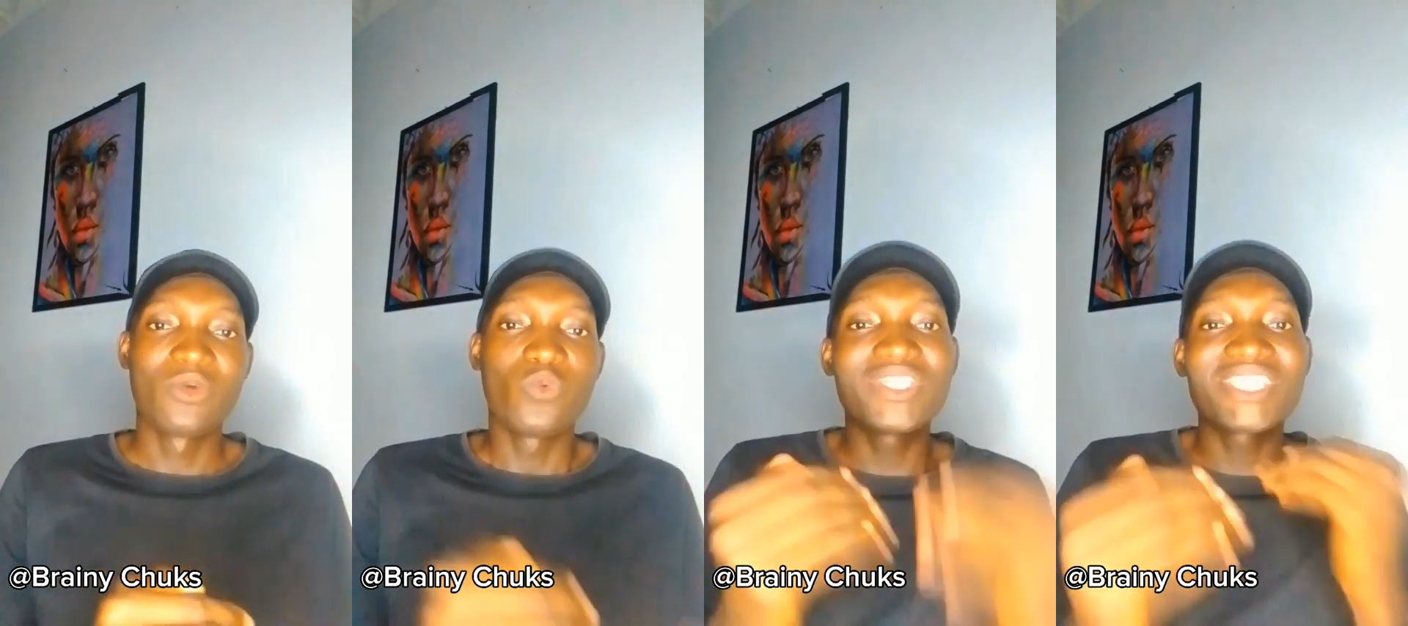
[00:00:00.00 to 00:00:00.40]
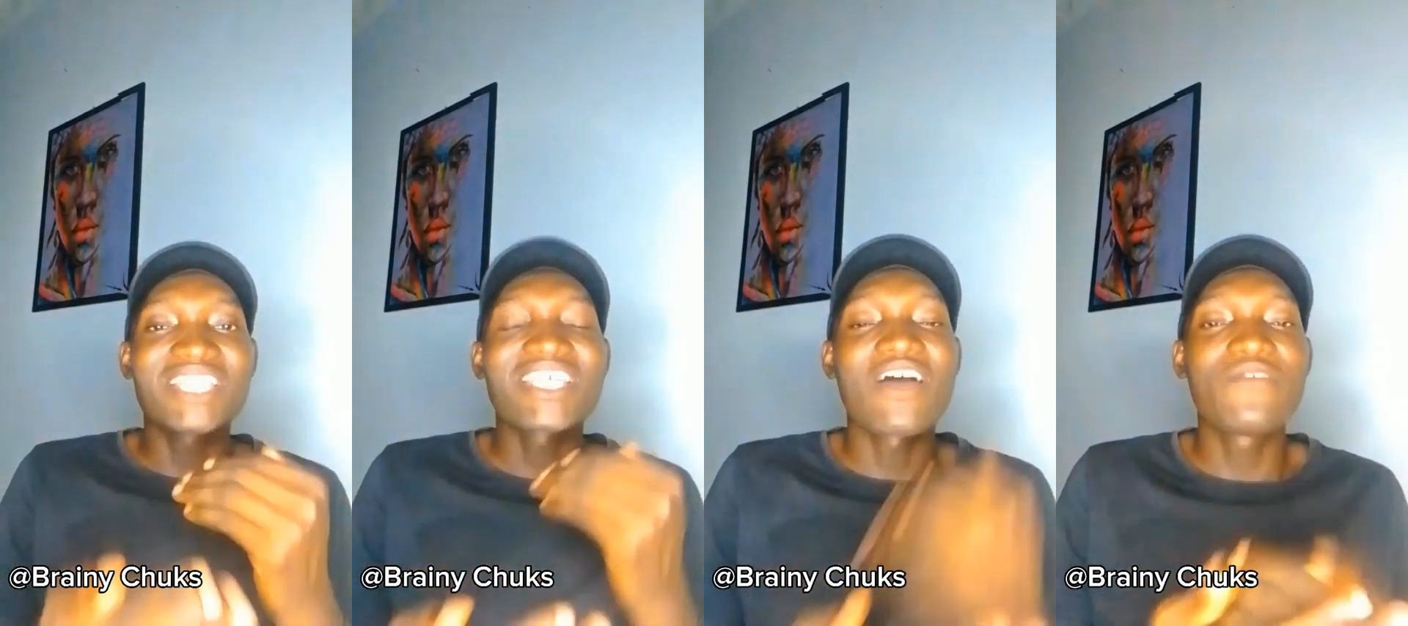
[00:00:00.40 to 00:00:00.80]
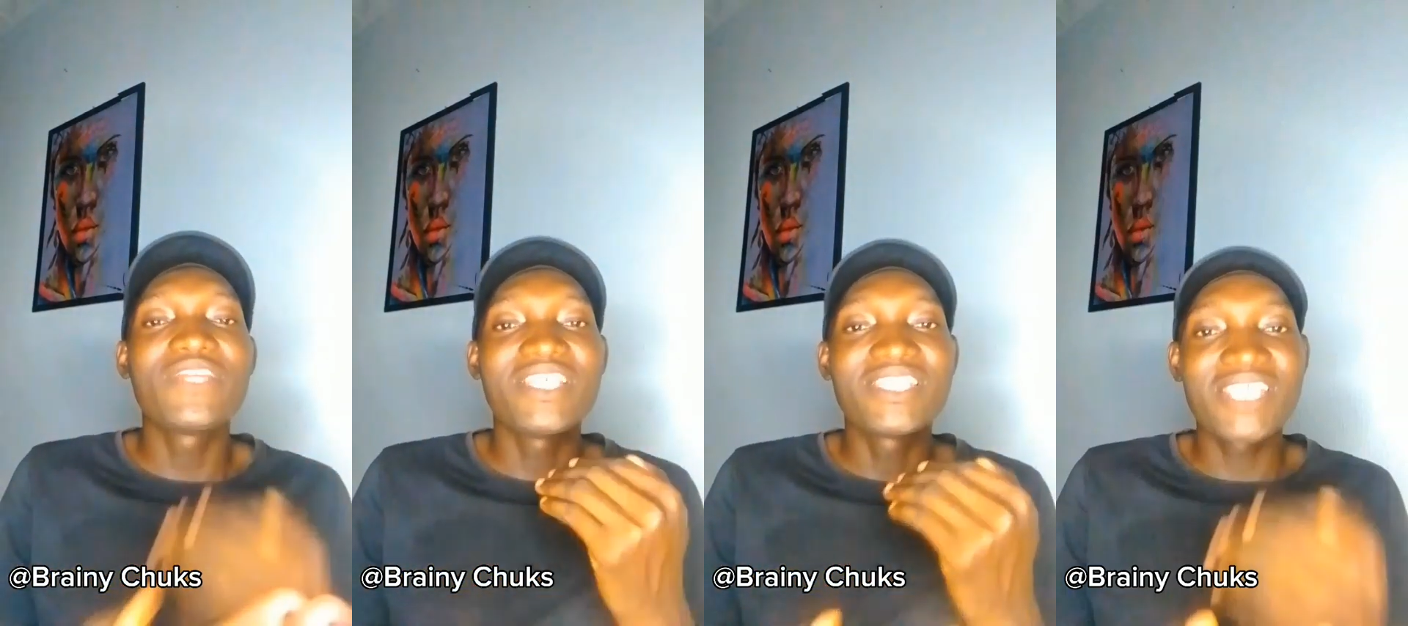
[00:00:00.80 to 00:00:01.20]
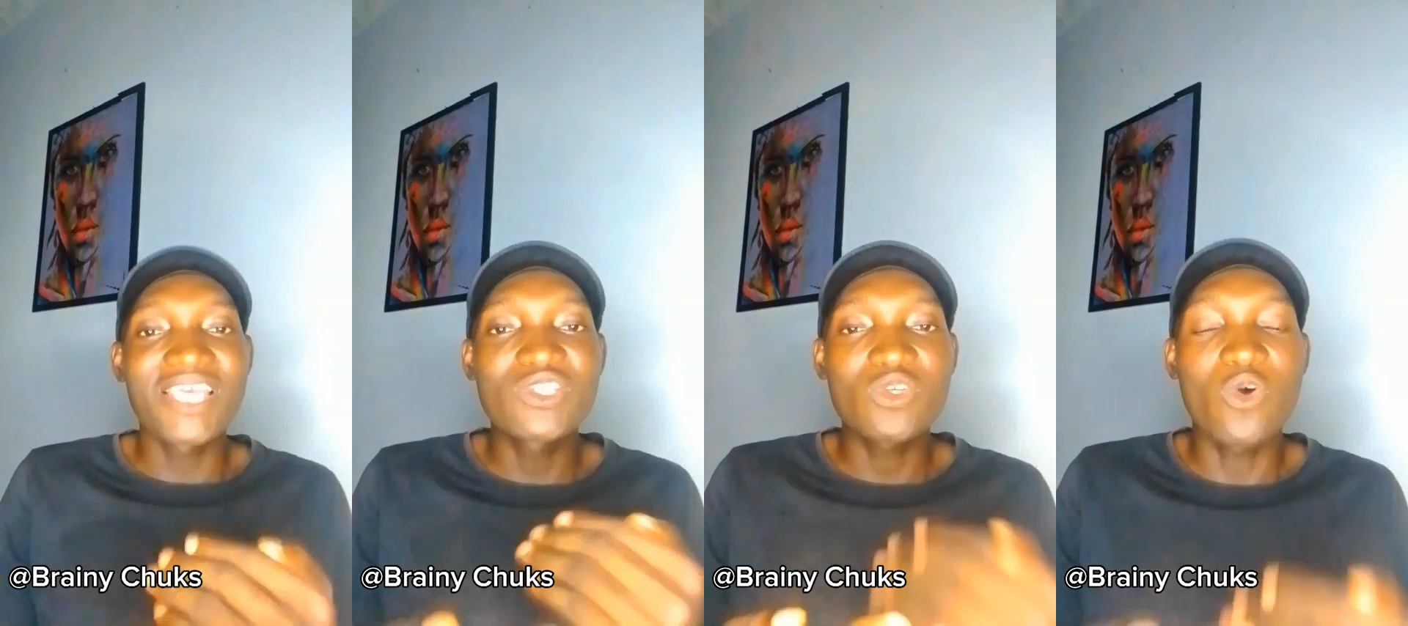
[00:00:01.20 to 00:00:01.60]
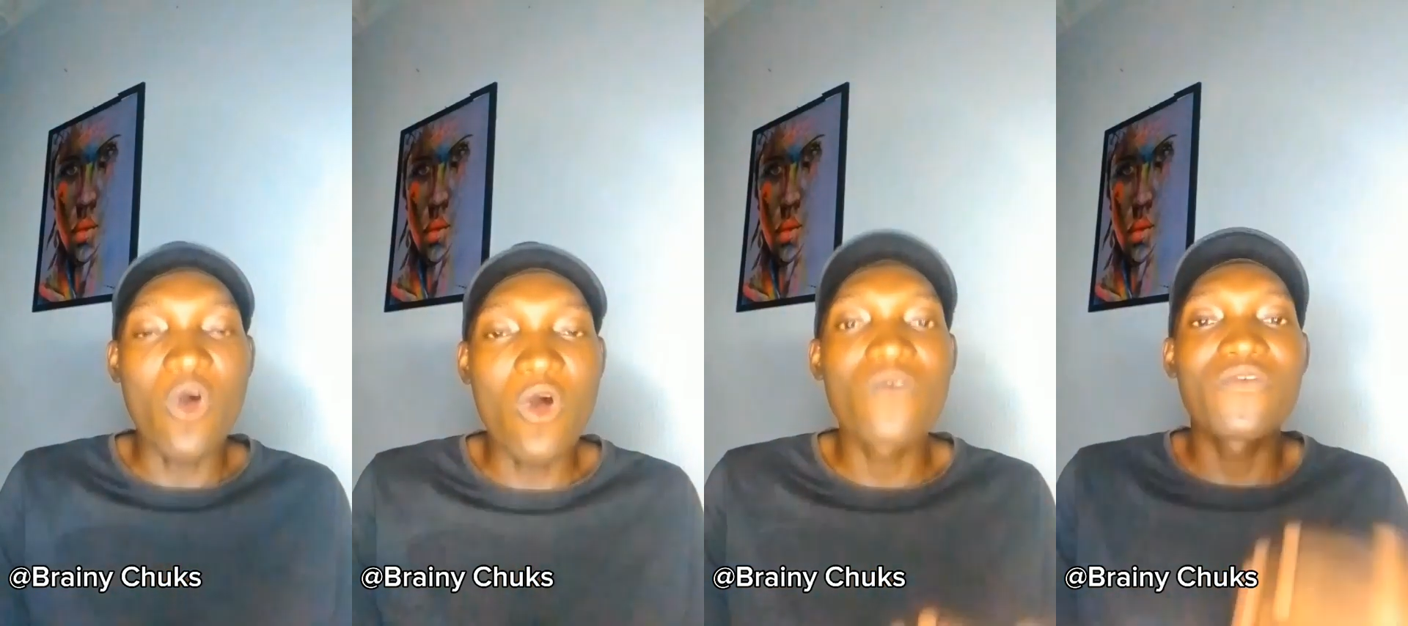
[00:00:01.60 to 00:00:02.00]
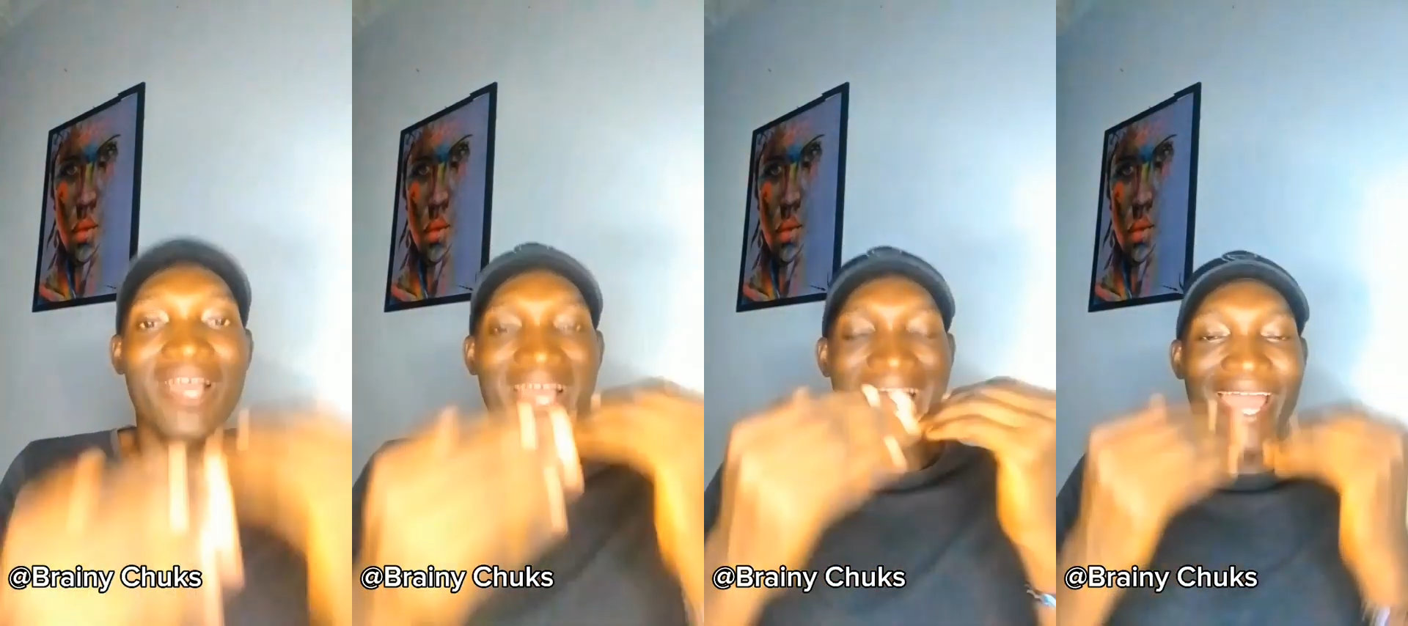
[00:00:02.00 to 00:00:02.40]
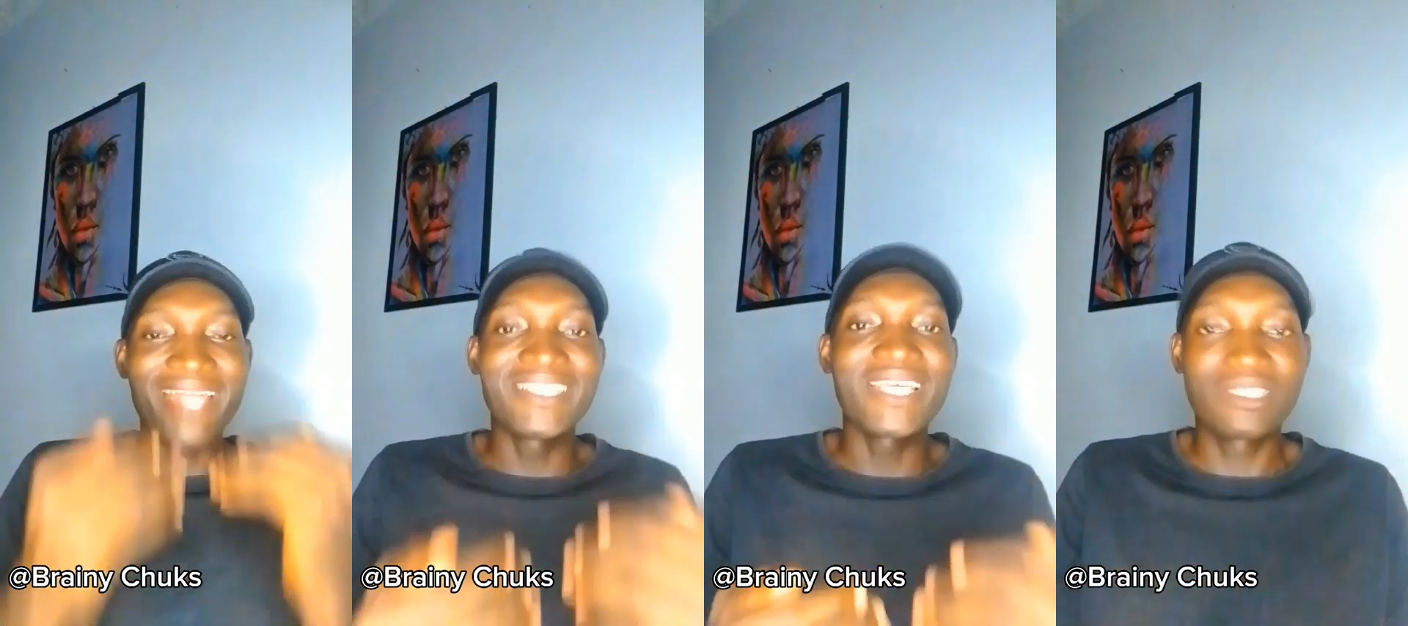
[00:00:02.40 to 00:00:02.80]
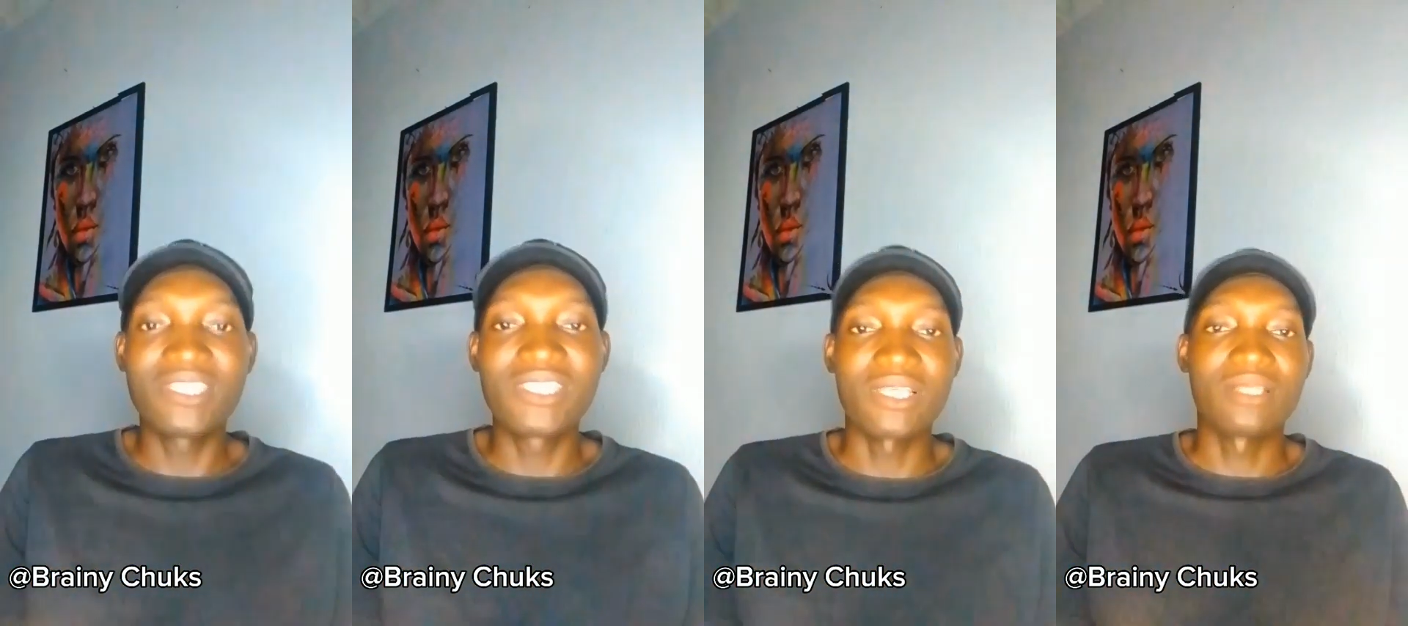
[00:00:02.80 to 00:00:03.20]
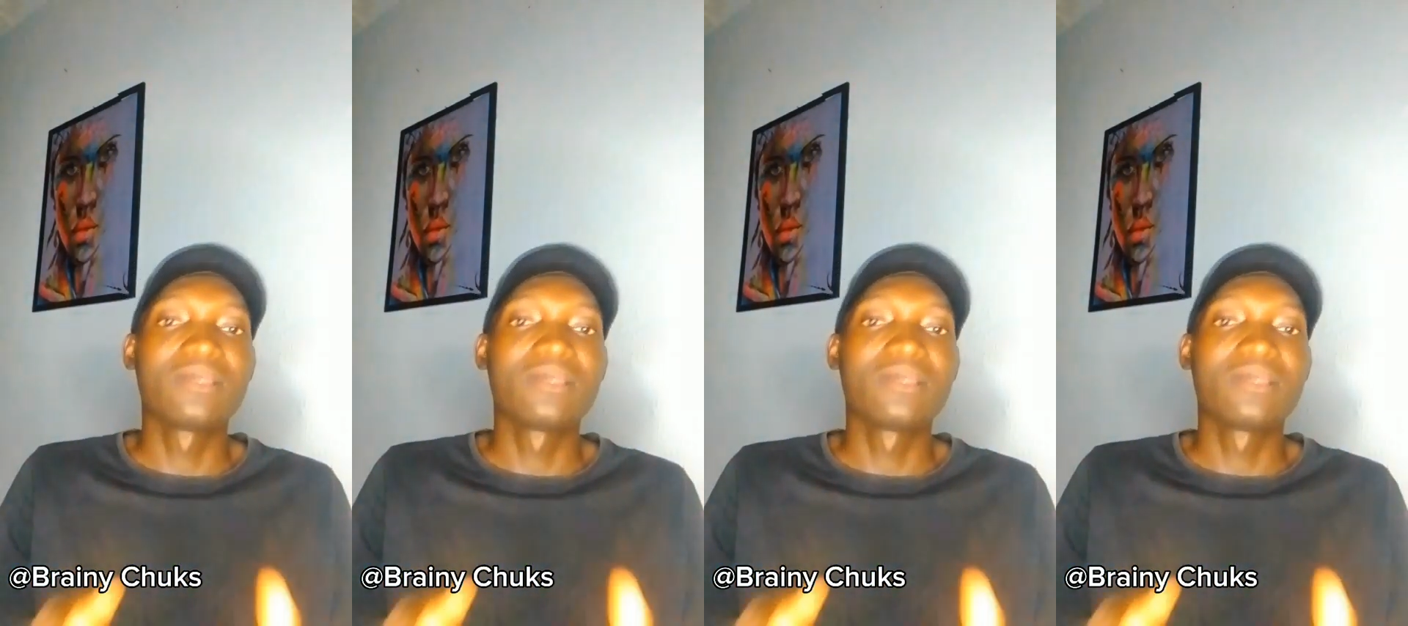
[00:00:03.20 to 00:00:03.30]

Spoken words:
without having a sense of identity.